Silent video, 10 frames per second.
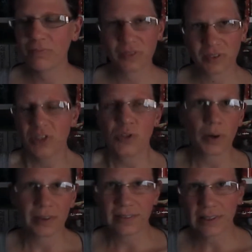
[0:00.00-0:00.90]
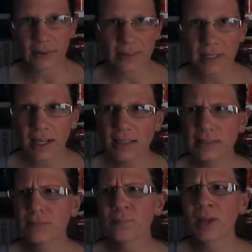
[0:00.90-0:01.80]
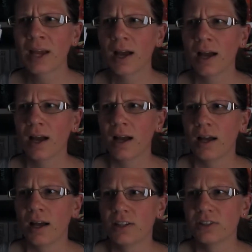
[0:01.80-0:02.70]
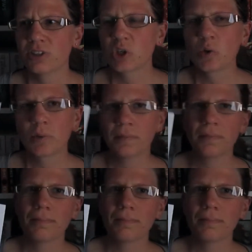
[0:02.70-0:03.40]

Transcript: the story of the Norse gods. So